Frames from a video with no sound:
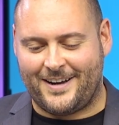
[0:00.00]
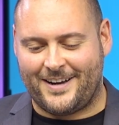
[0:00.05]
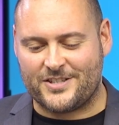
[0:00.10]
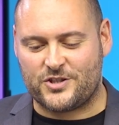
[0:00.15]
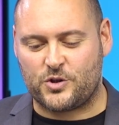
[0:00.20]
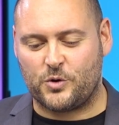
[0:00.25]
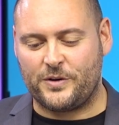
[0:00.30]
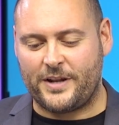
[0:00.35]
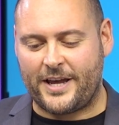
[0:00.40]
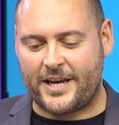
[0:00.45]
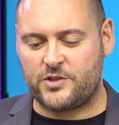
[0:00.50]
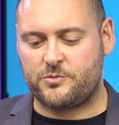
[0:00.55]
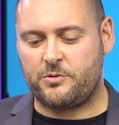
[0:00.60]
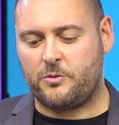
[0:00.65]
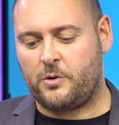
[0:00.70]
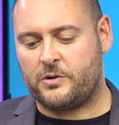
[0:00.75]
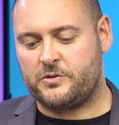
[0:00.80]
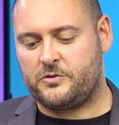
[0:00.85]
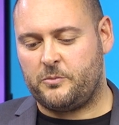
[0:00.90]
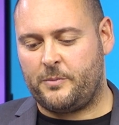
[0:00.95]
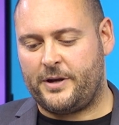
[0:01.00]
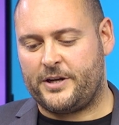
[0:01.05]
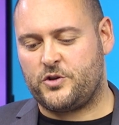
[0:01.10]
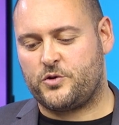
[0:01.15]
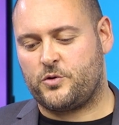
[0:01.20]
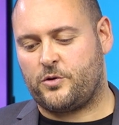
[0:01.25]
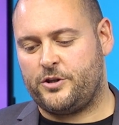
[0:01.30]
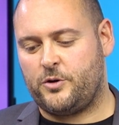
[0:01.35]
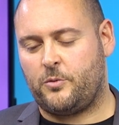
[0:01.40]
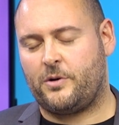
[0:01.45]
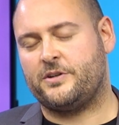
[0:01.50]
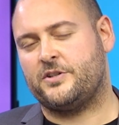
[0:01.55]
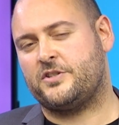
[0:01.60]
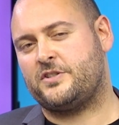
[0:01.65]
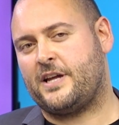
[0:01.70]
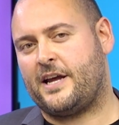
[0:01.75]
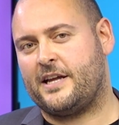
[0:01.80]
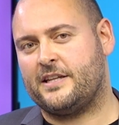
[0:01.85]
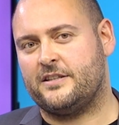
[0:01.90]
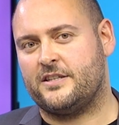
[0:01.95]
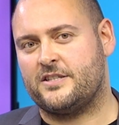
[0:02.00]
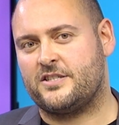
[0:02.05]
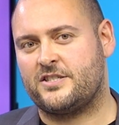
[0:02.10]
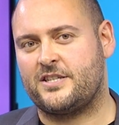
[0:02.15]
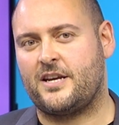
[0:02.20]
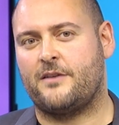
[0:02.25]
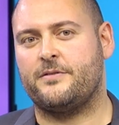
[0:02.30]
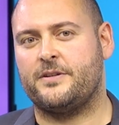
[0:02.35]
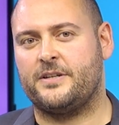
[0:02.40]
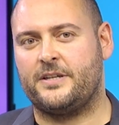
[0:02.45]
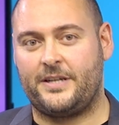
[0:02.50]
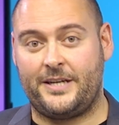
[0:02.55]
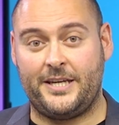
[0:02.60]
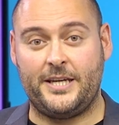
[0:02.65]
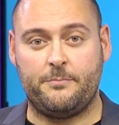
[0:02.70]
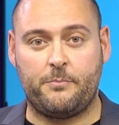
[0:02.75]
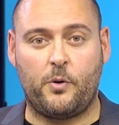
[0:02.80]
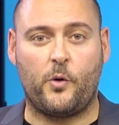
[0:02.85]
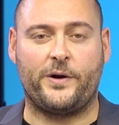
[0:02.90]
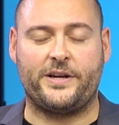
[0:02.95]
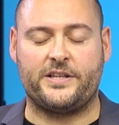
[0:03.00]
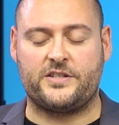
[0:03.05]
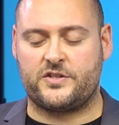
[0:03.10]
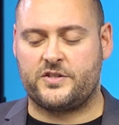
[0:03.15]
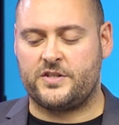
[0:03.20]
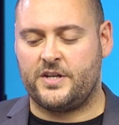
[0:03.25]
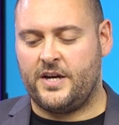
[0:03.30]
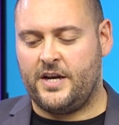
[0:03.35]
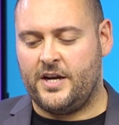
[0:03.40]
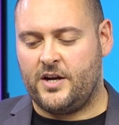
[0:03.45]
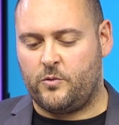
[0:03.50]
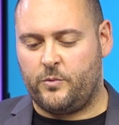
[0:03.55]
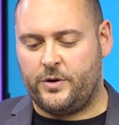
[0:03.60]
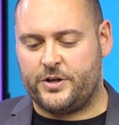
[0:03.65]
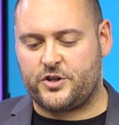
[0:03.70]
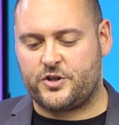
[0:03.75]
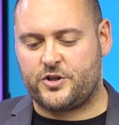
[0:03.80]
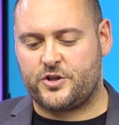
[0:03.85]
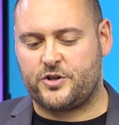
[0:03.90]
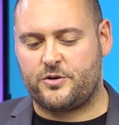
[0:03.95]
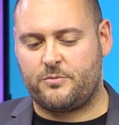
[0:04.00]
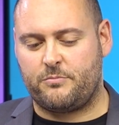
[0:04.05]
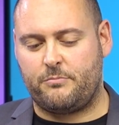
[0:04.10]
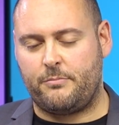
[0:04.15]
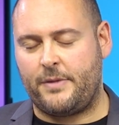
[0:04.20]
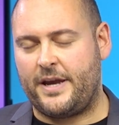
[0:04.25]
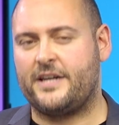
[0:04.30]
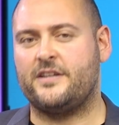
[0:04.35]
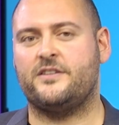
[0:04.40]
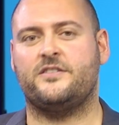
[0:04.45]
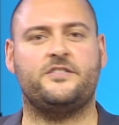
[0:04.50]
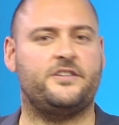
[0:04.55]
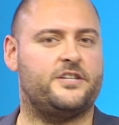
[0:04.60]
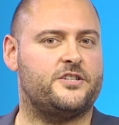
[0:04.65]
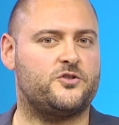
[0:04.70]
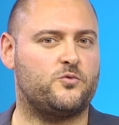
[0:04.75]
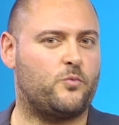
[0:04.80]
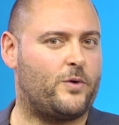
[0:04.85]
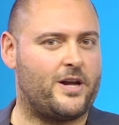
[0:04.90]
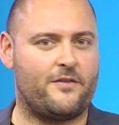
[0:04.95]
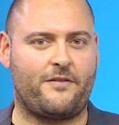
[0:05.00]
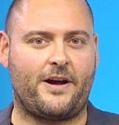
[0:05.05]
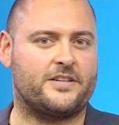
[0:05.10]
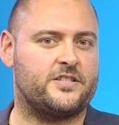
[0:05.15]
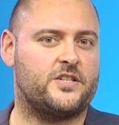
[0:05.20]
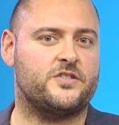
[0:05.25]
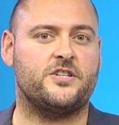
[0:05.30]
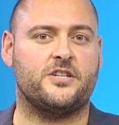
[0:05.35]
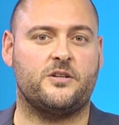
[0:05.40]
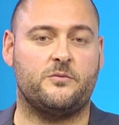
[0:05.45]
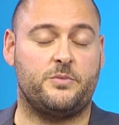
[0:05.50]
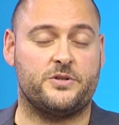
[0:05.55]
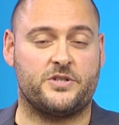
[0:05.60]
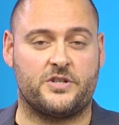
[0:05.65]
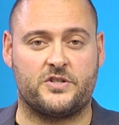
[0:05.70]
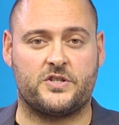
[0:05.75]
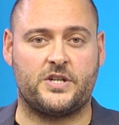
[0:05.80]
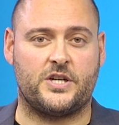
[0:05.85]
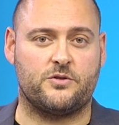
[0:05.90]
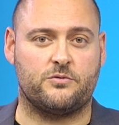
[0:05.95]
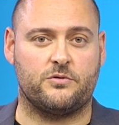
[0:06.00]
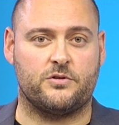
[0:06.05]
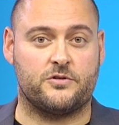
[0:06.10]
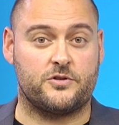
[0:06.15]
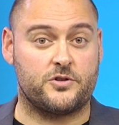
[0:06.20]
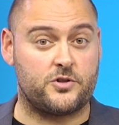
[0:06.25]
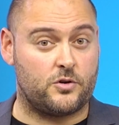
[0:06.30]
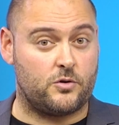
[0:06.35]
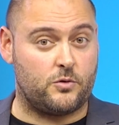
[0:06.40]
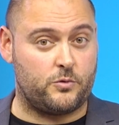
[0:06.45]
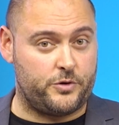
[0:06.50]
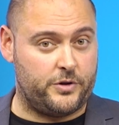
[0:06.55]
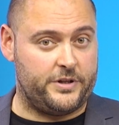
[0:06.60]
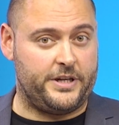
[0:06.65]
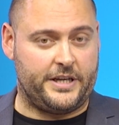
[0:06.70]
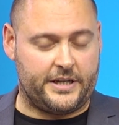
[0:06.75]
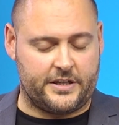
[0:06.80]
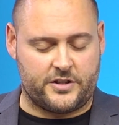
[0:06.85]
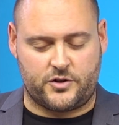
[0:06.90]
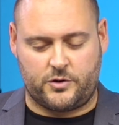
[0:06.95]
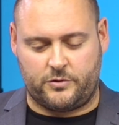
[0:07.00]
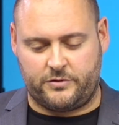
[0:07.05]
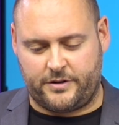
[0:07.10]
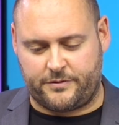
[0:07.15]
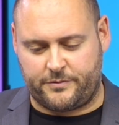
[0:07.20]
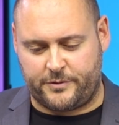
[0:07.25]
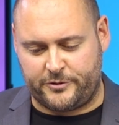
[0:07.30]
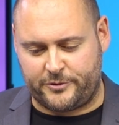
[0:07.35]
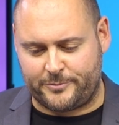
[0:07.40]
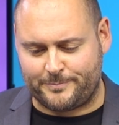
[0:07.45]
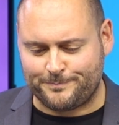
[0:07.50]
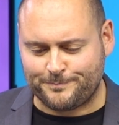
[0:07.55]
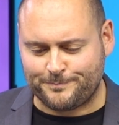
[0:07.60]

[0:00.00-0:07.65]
So next, we want to make sure you understand the 7 key points which make this way of accessing Business Central so unique and so different.